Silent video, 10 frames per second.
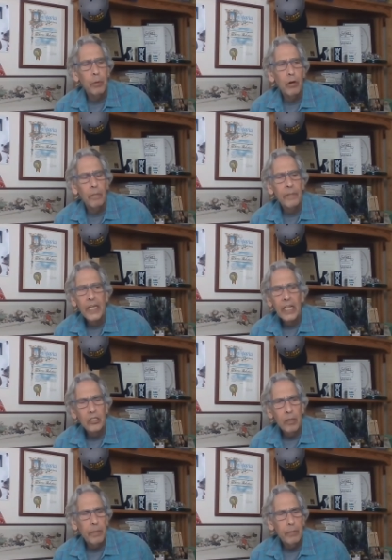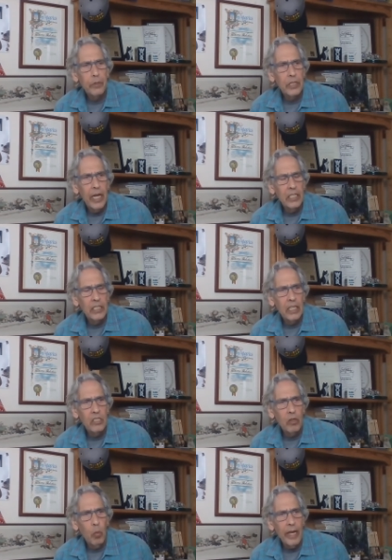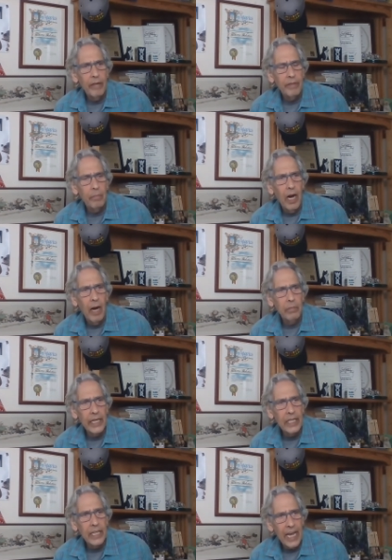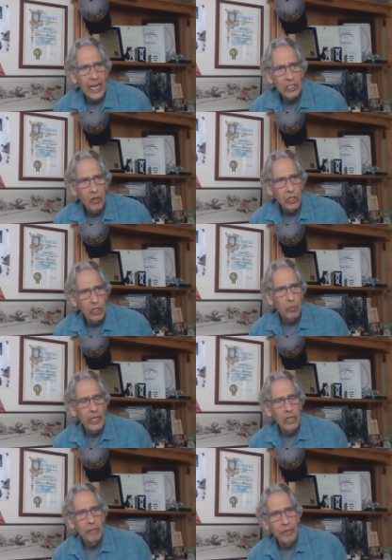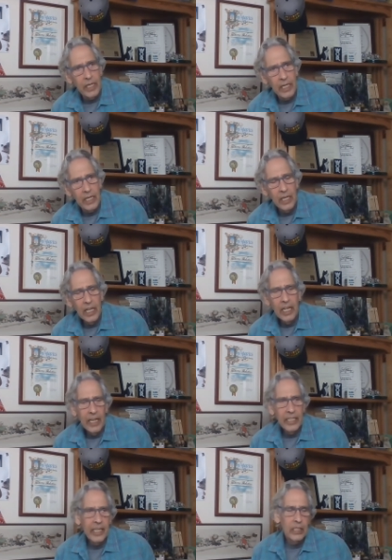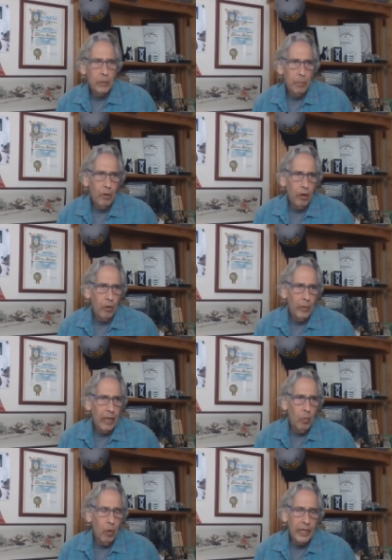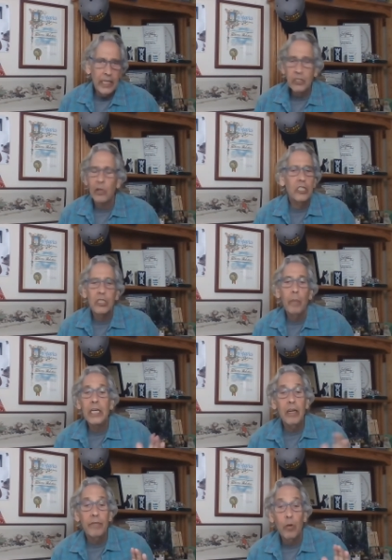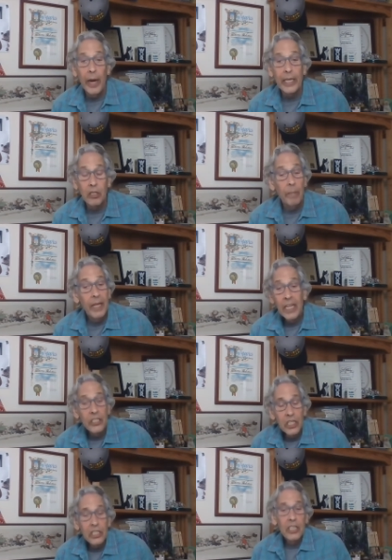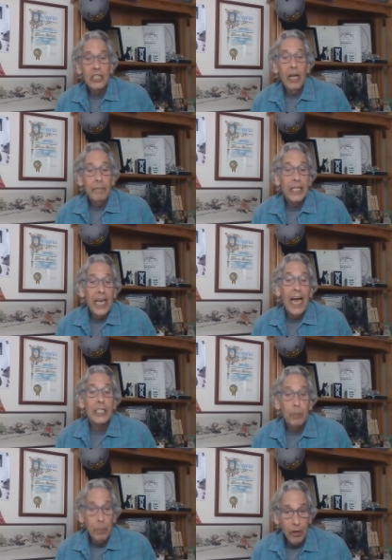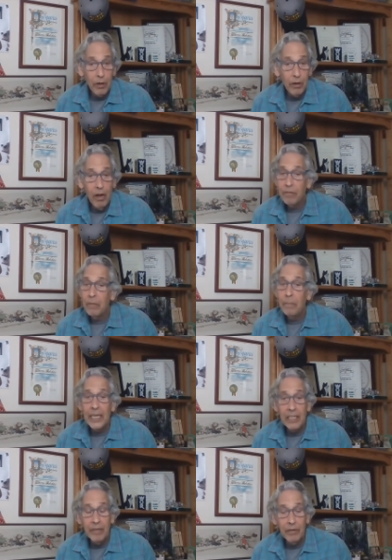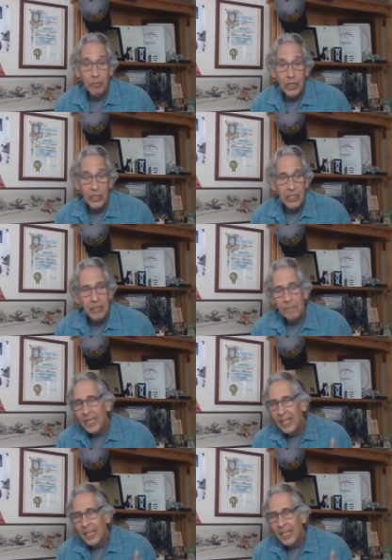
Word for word: purr. Some people say it's it's the way of the mom letting the cats know she's ready to feed, and the kittens purr when they want to eat. So there's so many different ways. So just accept it. Cats purr for many different reasons.